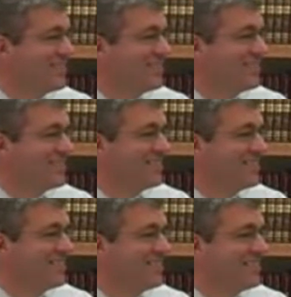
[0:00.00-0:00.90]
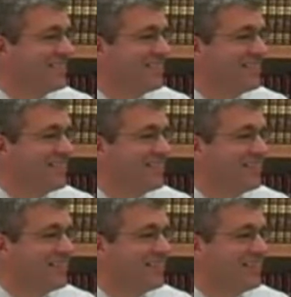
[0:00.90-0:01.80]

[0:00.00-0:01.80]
(silence)